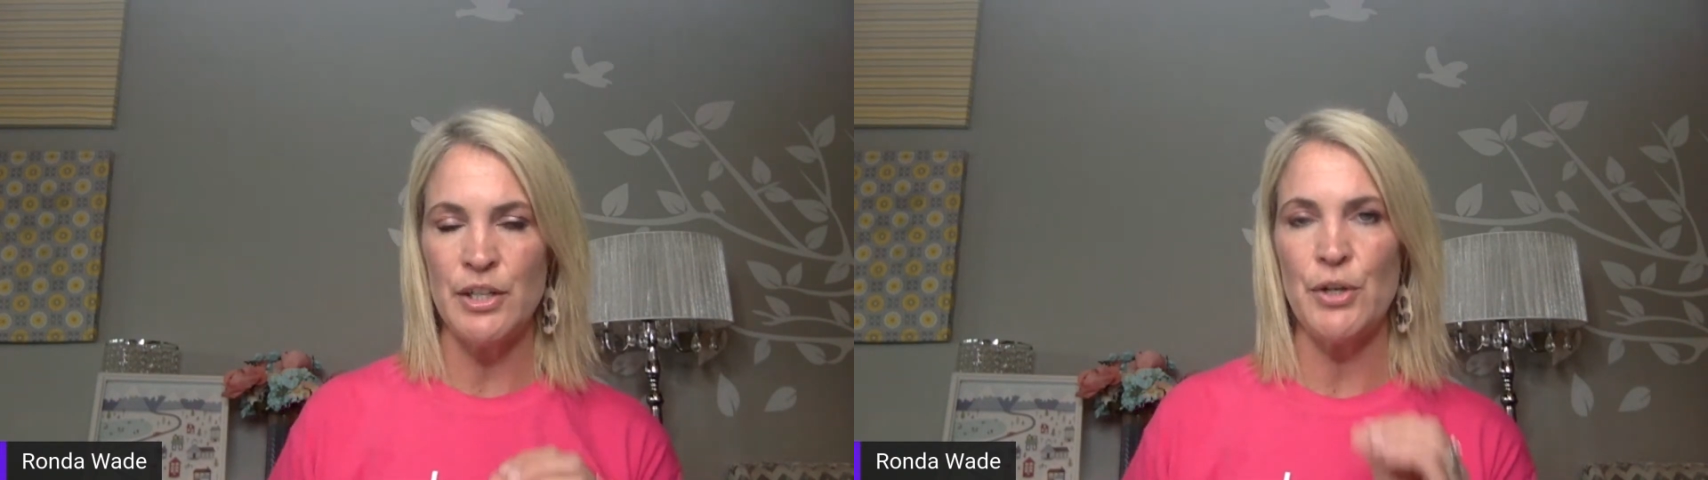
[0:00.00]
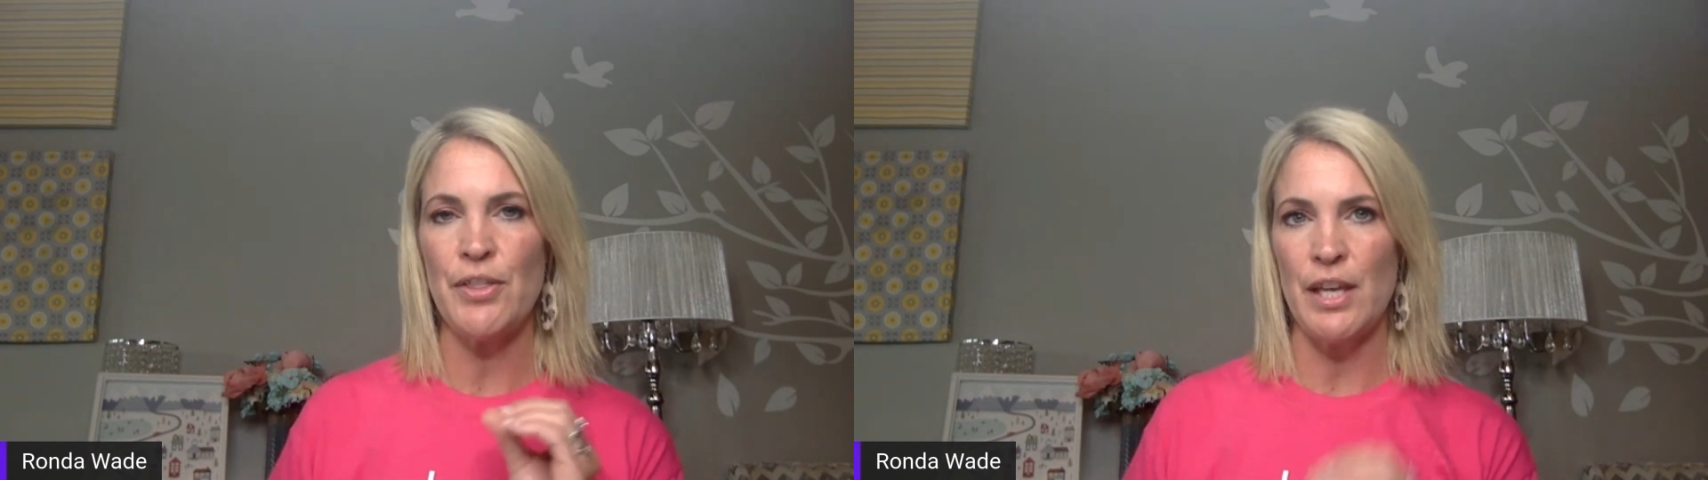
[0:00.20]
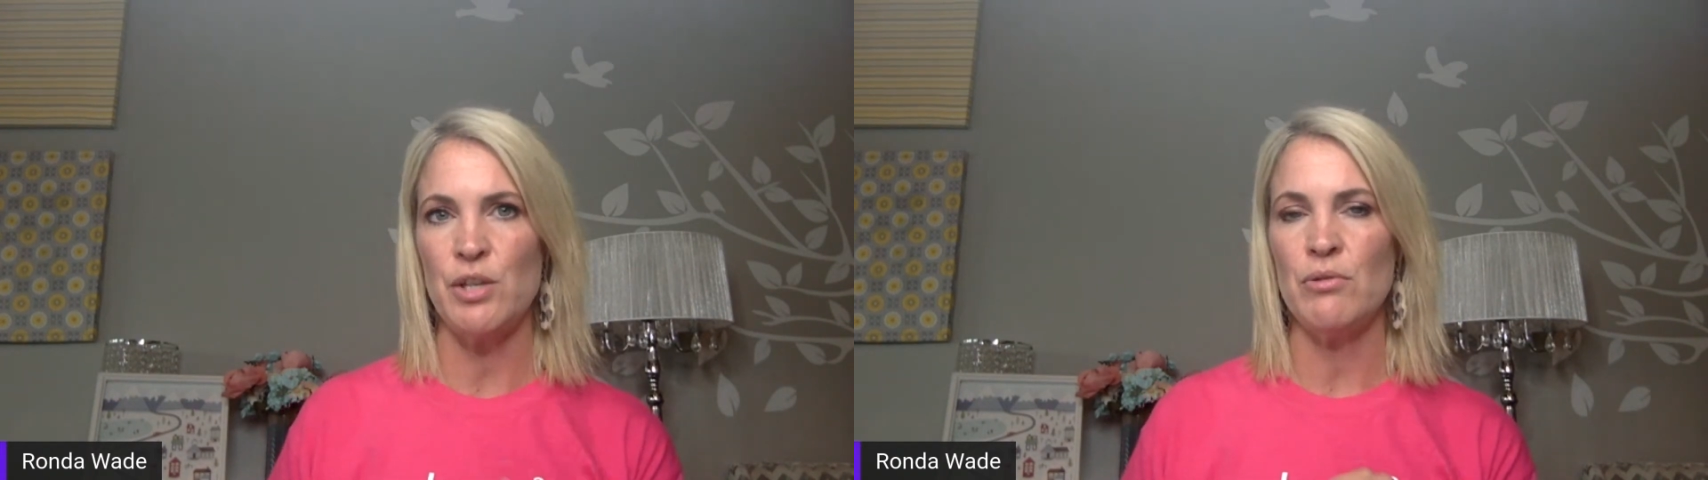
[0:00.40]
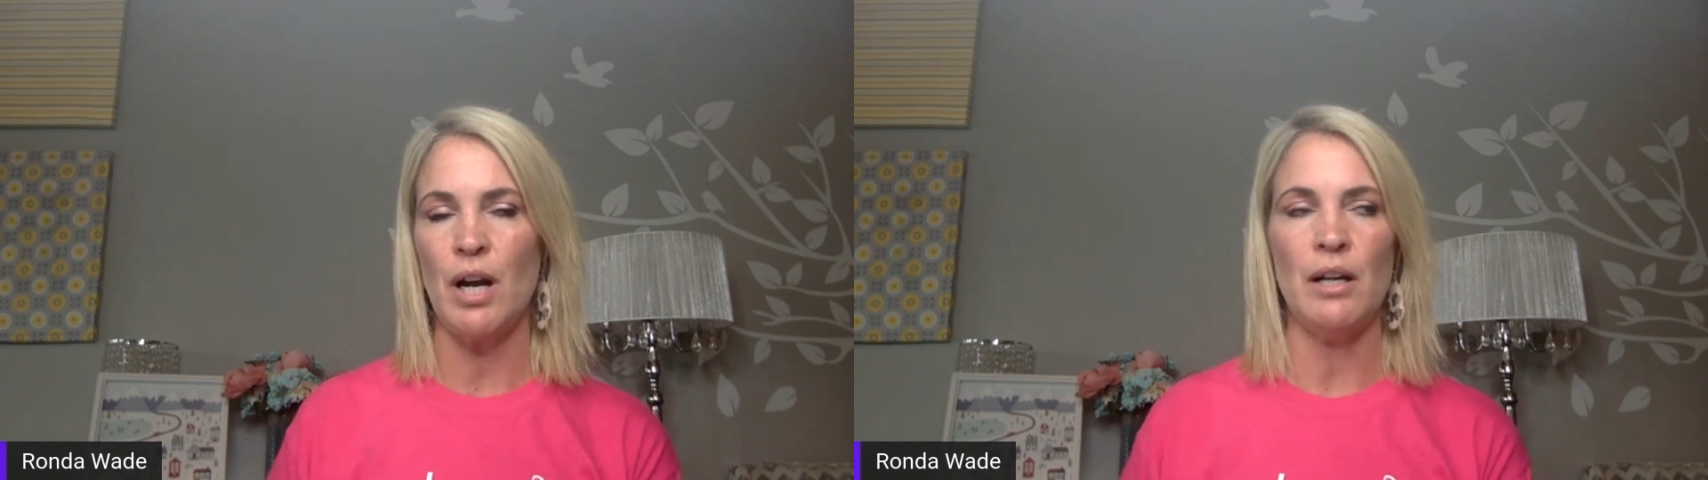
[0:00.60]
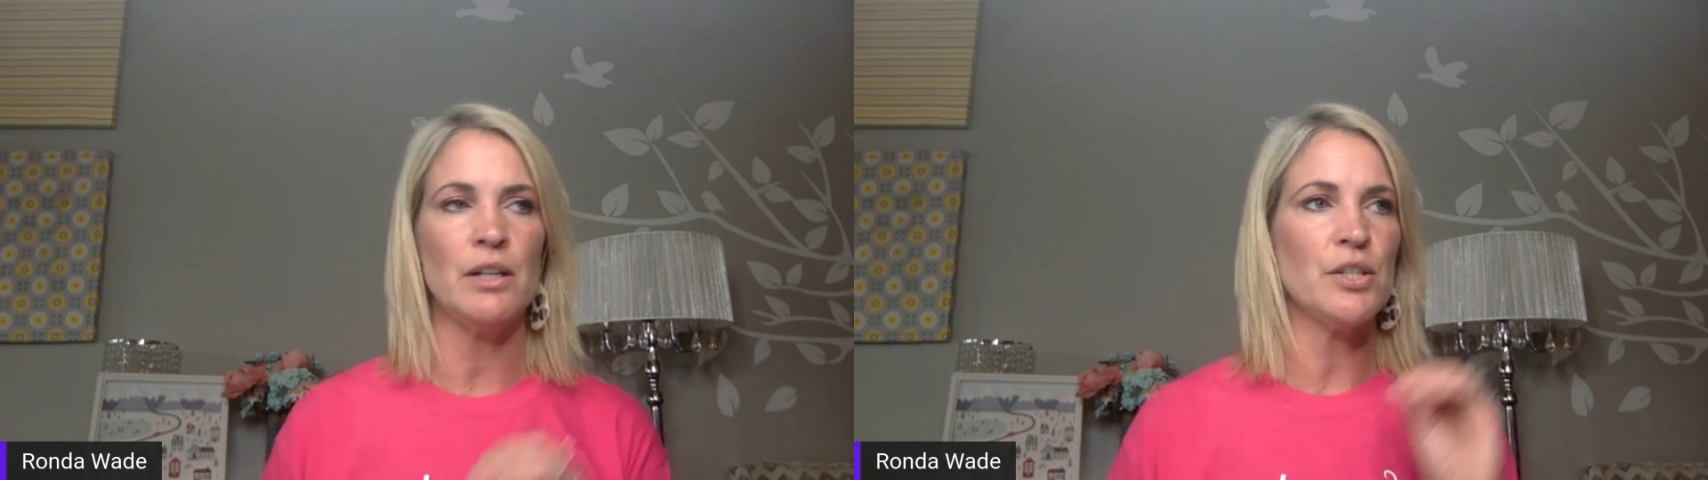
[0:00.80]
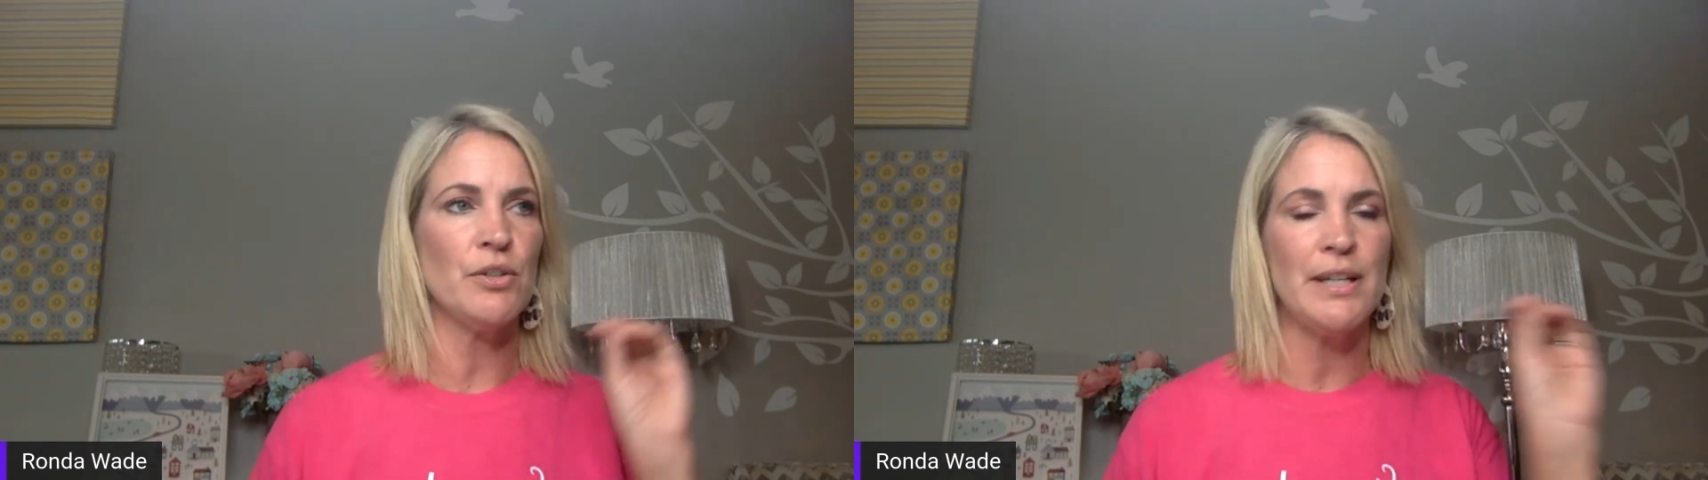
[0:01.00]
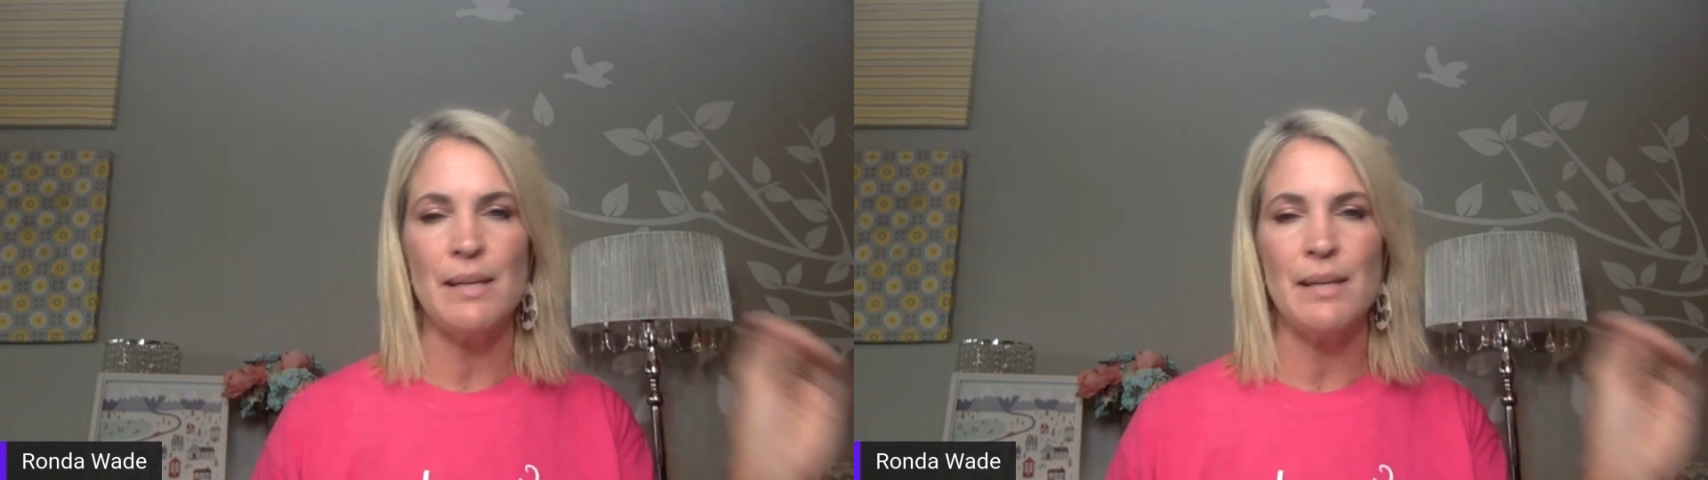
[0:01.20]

in your thank you cards or